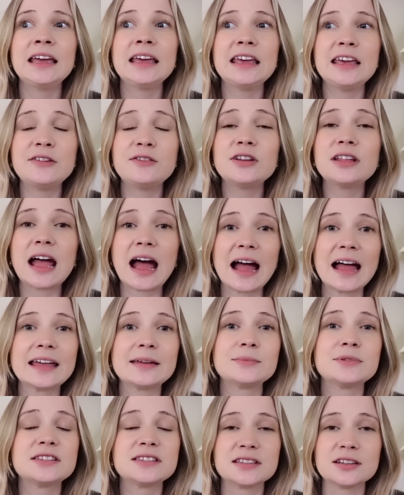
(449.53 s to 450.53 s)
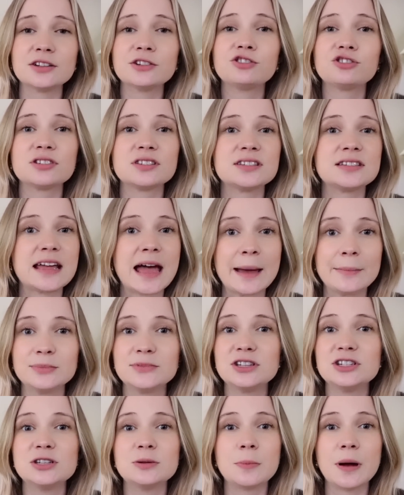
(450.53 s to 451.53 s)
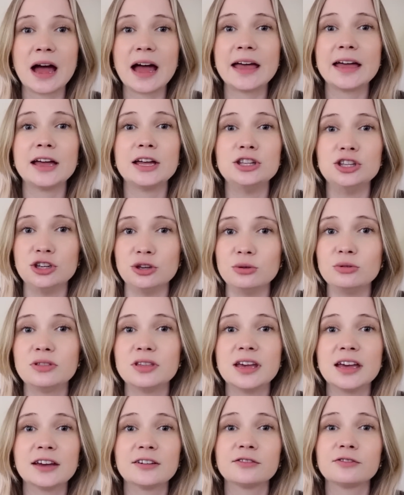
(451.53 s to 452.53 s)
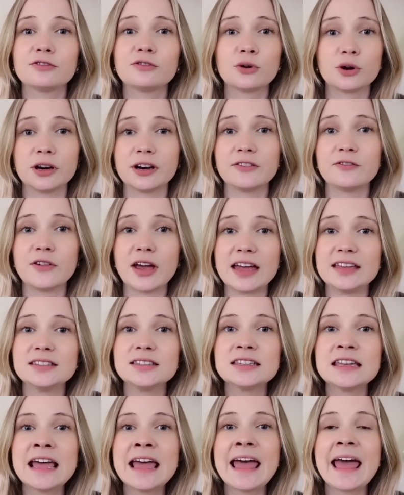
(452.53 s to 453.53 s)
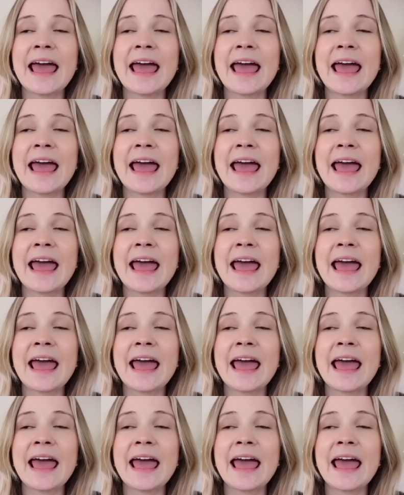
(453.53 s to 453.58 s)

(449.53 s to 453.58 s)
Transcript: even I am still just tempted to buy a new thing for an event.